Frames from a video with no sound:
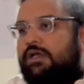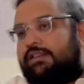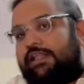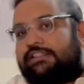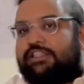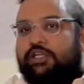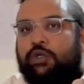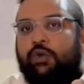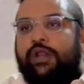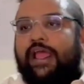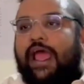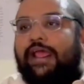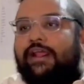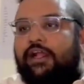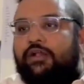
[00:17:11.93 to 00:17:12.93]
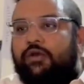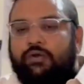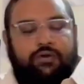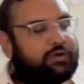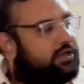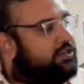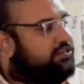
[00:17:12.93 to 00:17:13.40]
That's a 2D angle
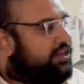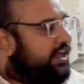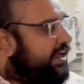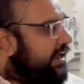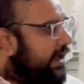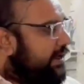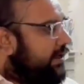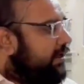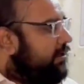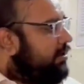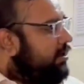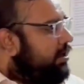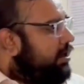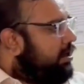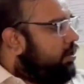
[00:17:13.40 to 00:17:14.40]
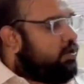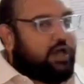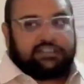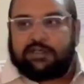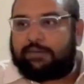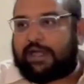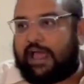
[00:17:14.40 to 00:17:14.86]
to 3D angle. Now
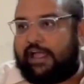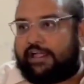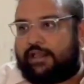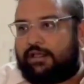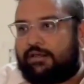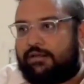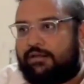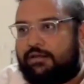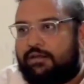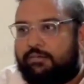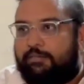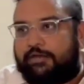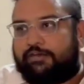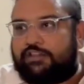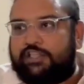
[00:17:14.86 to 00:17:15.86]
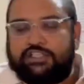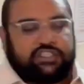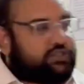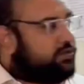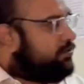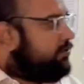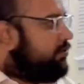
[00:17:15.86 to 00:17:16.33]
got some clarity between
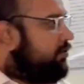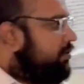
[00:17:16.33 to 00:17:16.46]
these two?